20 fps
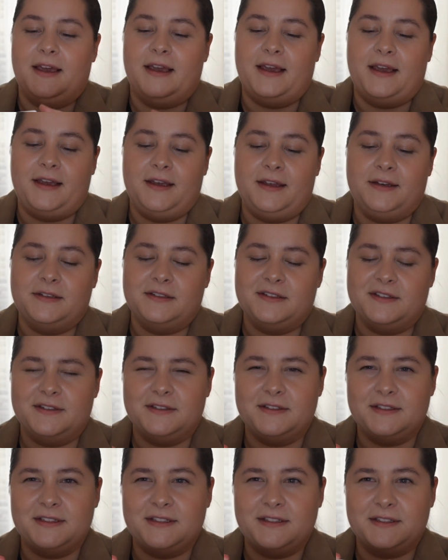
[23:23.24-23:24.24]
And
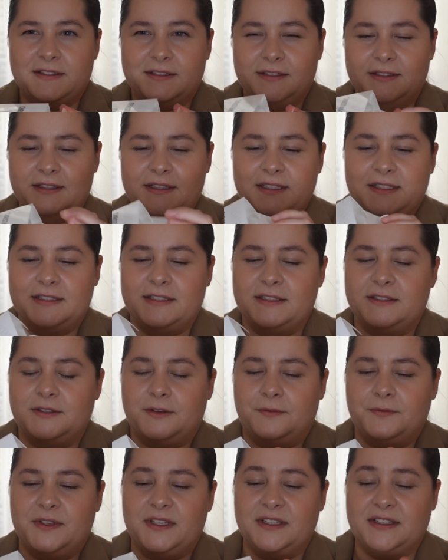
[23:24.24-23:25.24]
this is
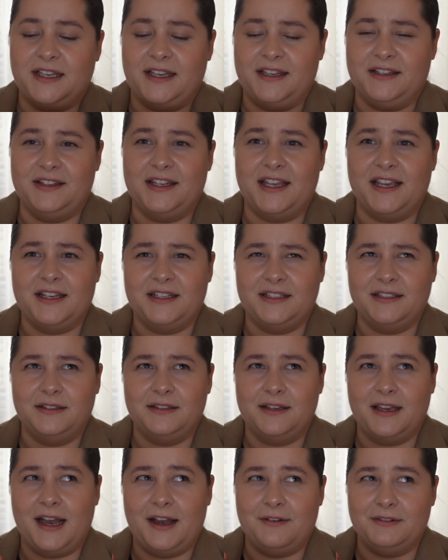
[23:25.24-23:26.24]
something that they
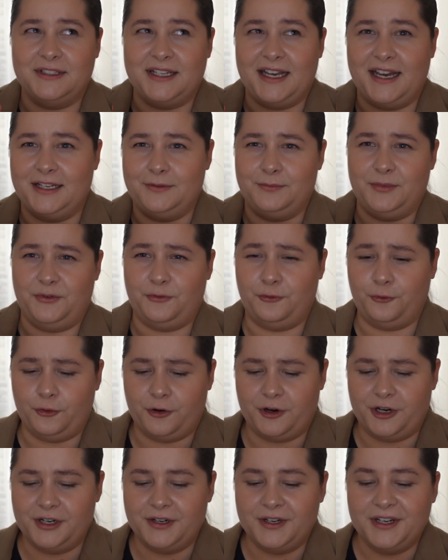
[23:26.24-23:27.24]
haven't had
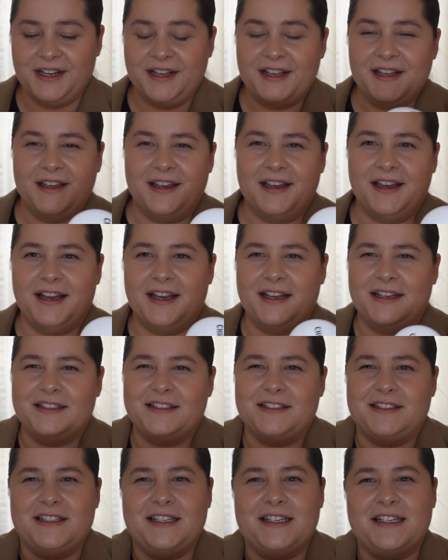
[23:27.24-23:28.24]
before.
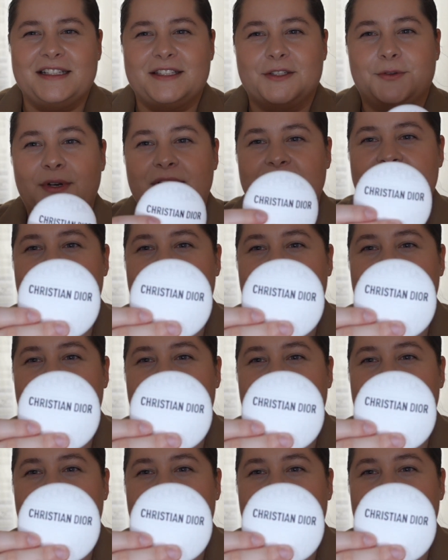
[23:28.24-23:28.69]
And it is quite